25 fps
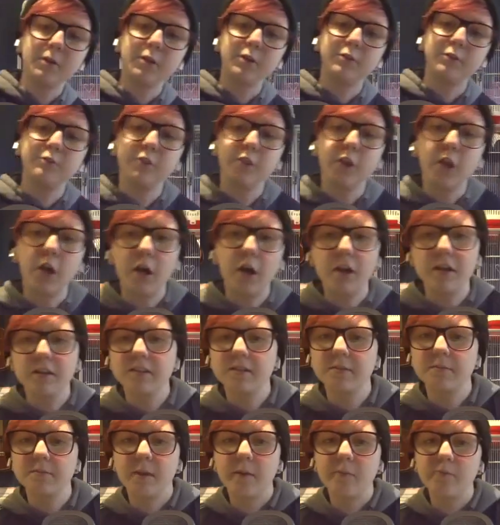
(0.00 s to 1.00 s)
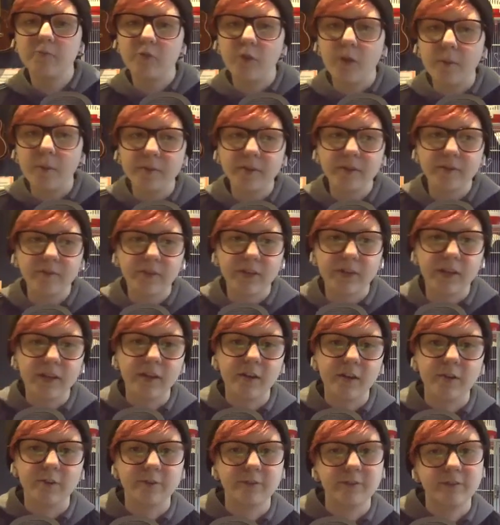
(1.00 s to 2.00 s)
for awesome Pop Tropica
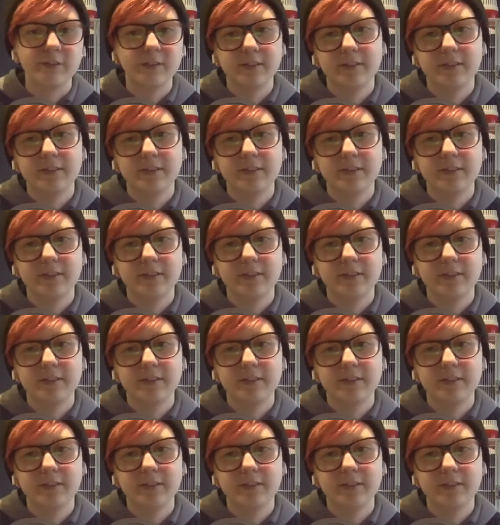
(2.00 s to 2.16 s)
videos.